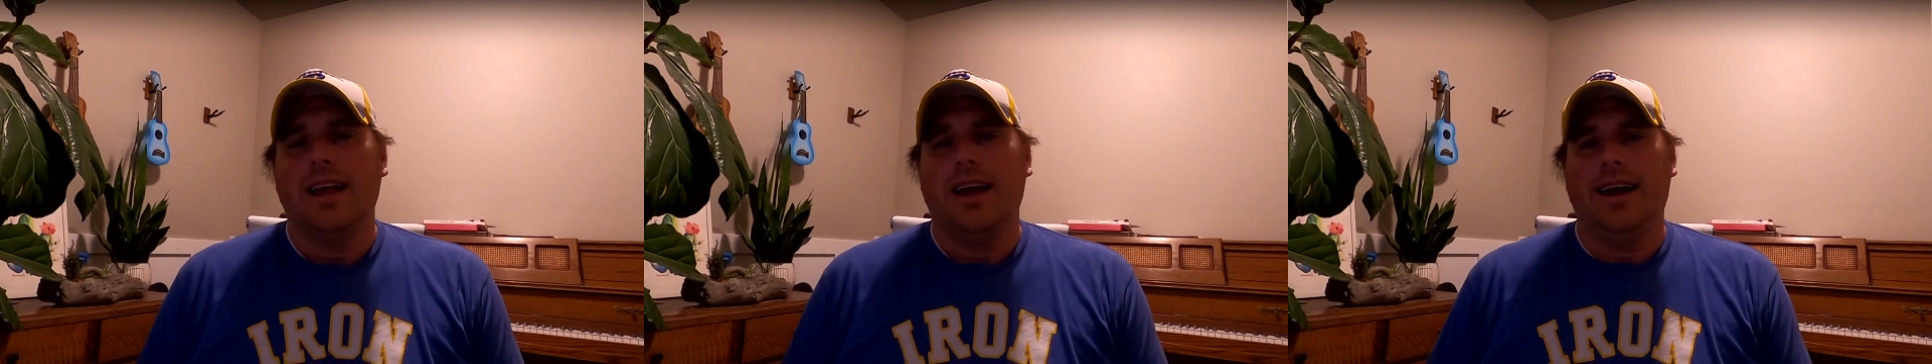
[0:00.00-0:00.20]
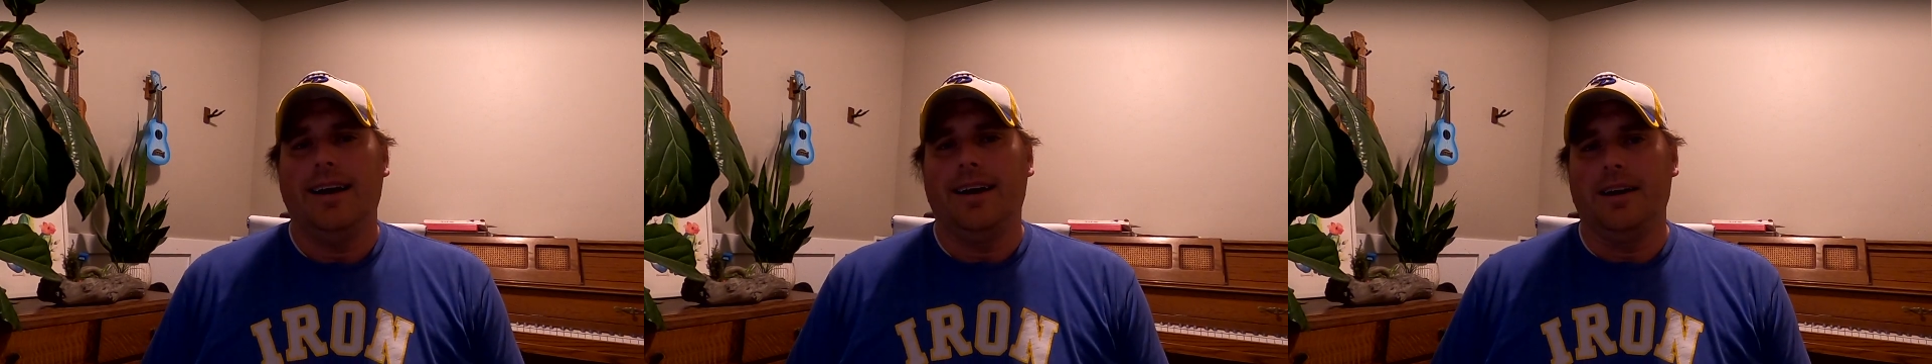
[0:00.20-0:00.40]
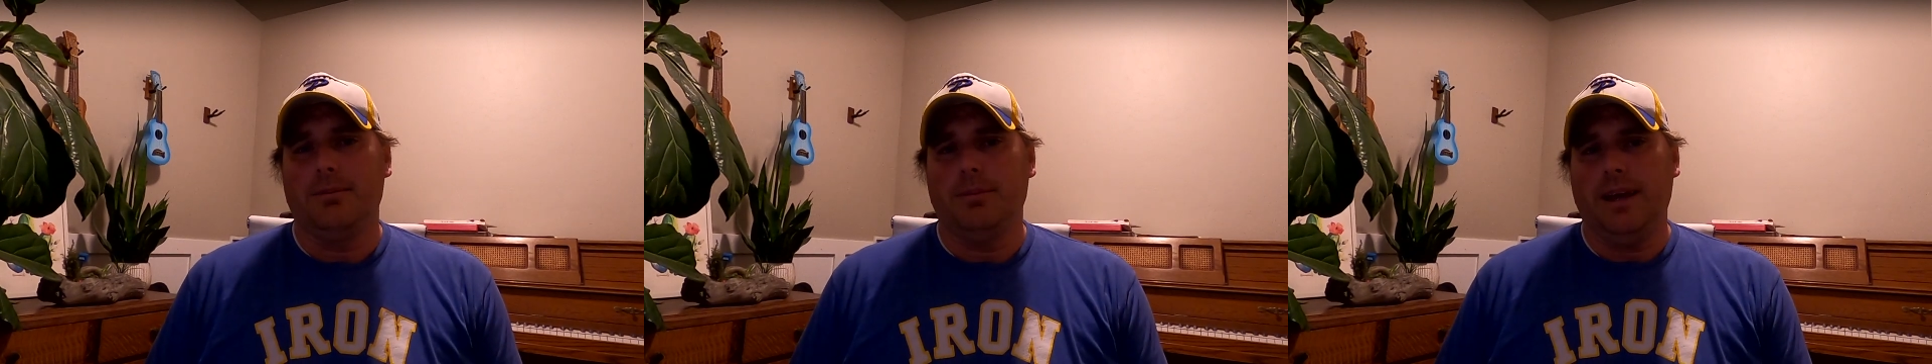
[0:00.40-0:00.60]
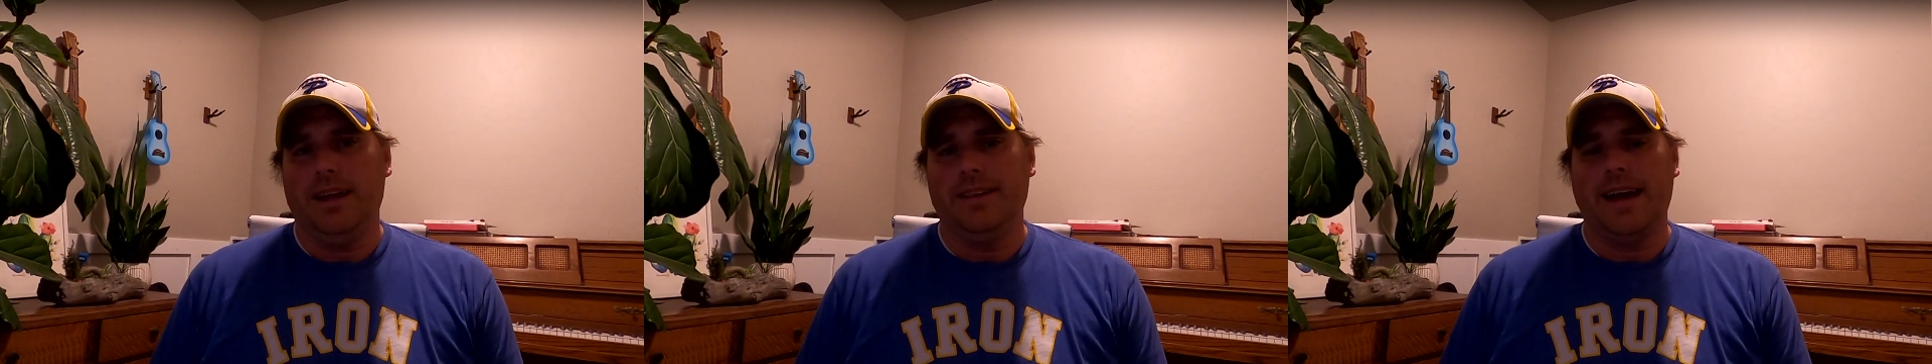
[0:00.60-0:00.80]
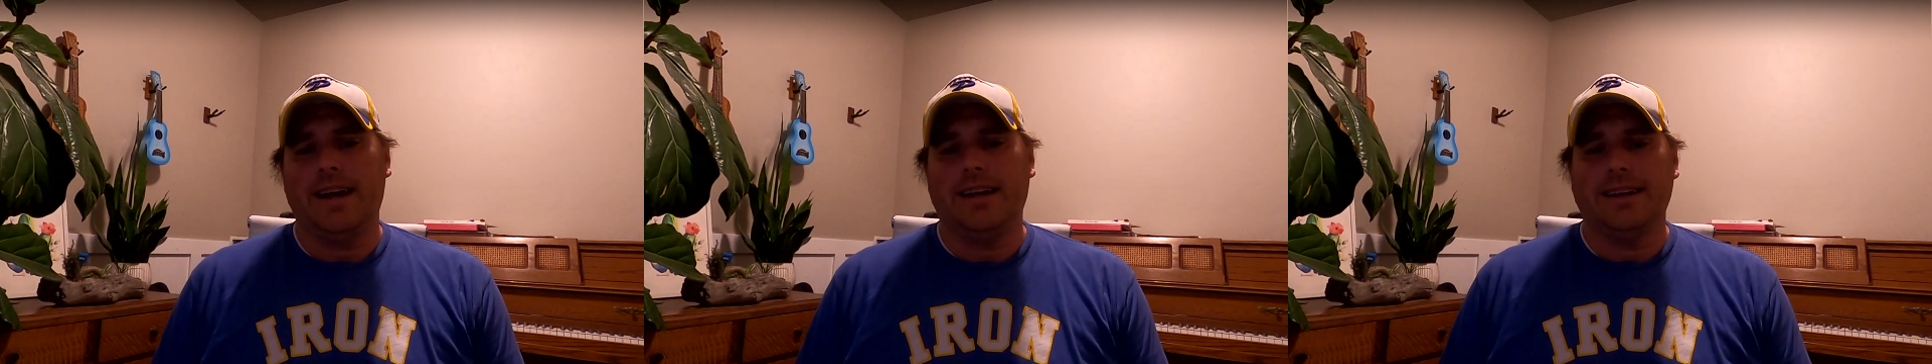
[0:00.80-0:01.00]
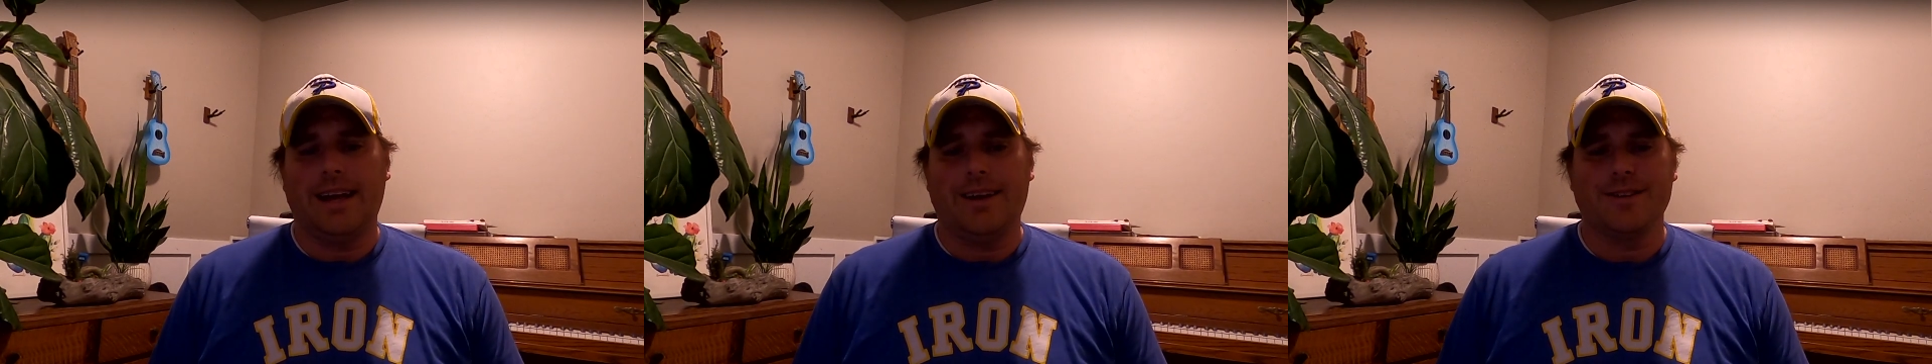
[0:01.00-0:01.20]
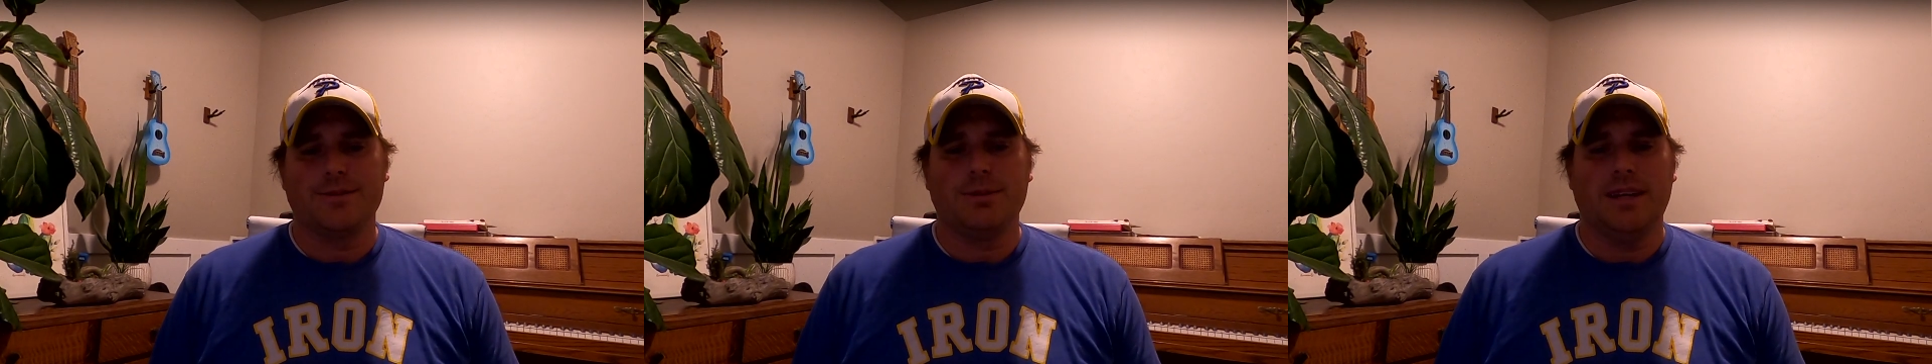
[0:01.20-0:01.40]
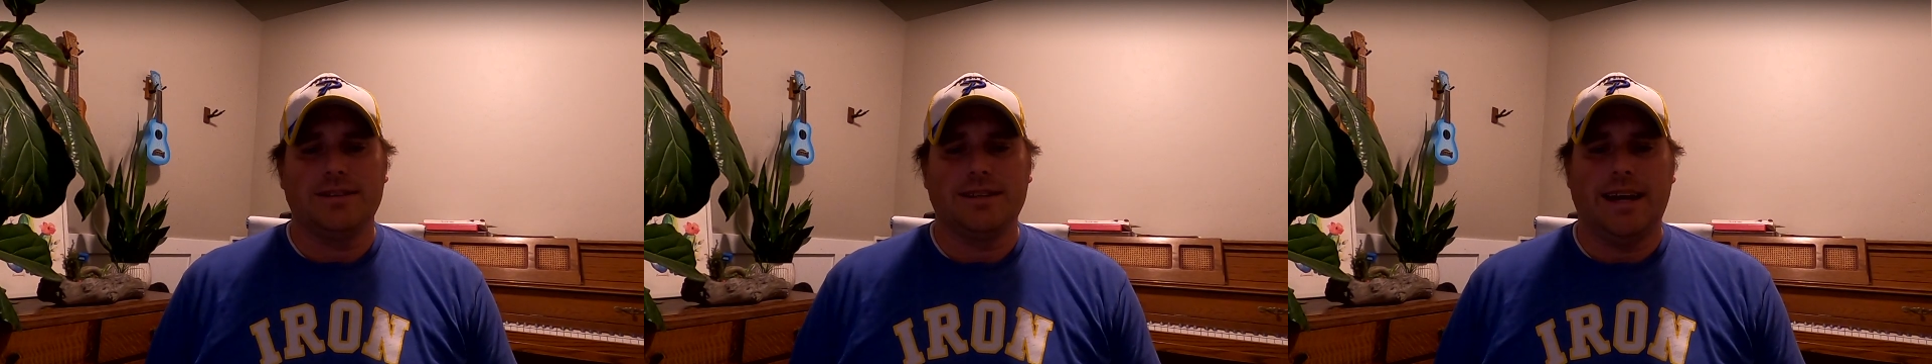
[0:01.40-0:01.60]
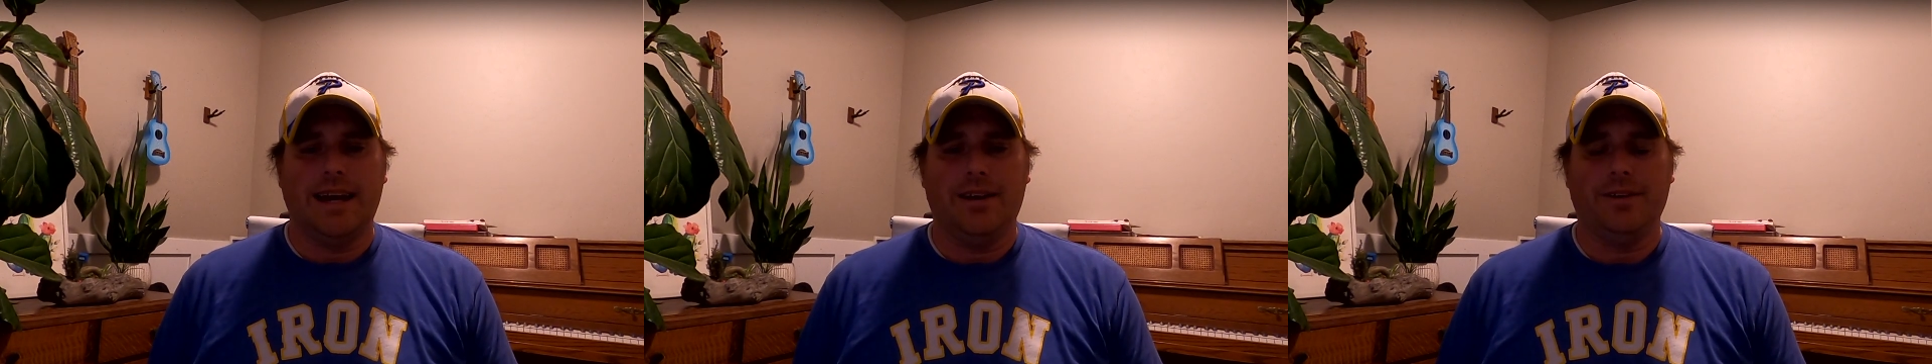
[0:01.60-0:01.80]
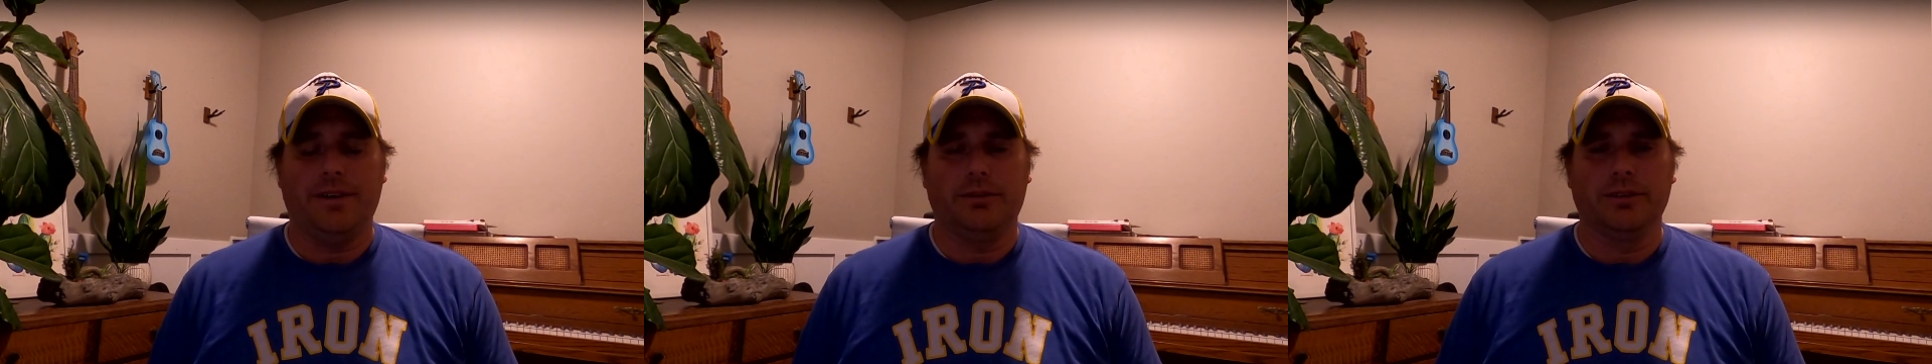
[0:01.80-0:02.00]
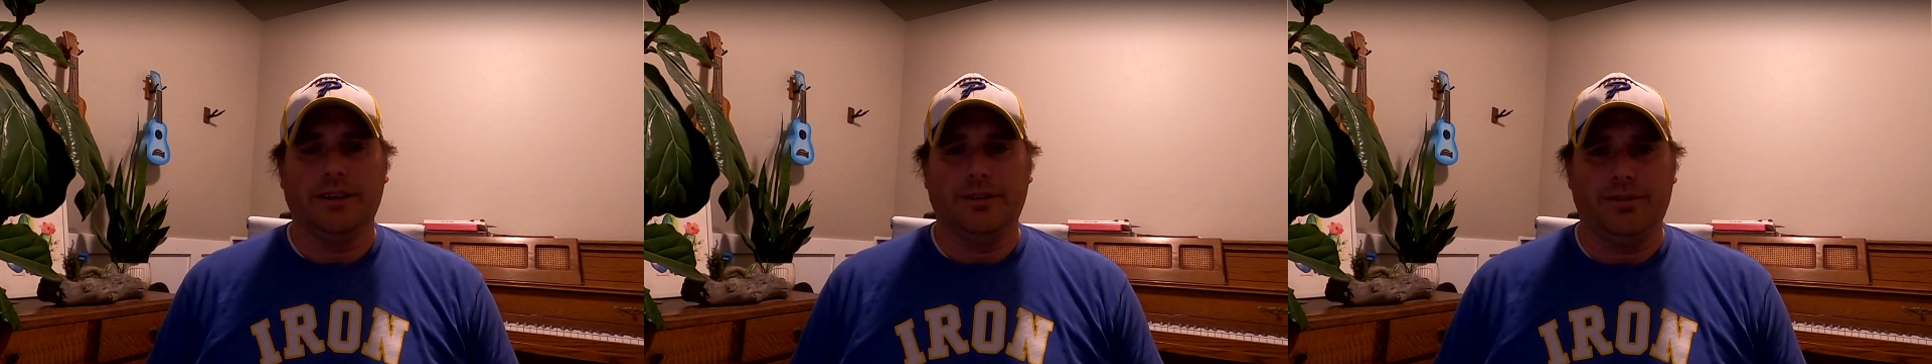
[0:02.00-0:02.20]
and that allows me to have a really